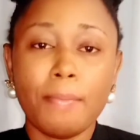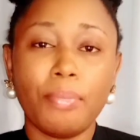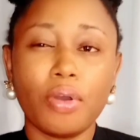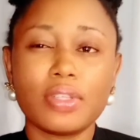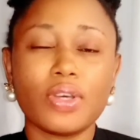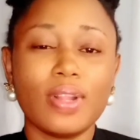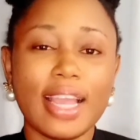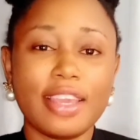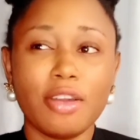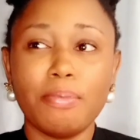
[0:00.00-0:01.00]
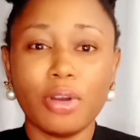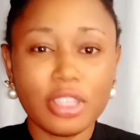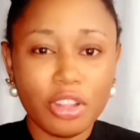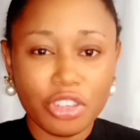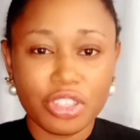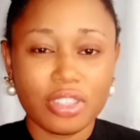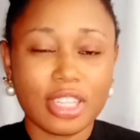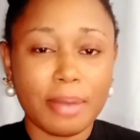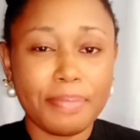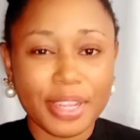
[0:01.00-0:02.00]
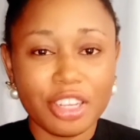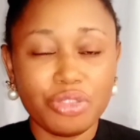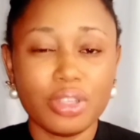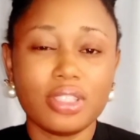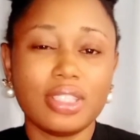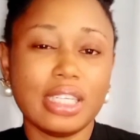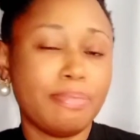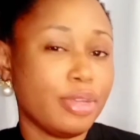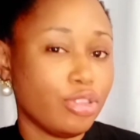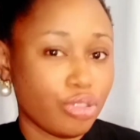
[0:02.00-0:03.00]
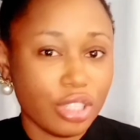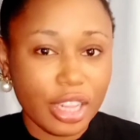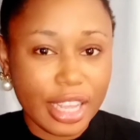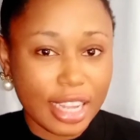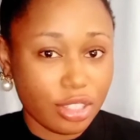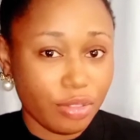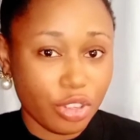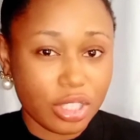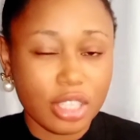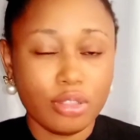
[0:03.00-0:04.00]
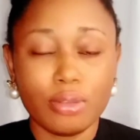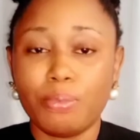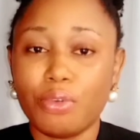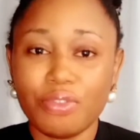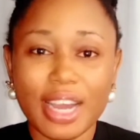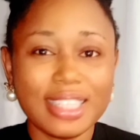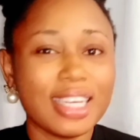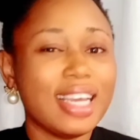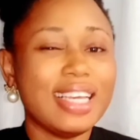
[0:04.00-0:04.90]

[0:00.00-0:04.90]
But unlike your body lotions that penetrate deep into the layers of your skin to provide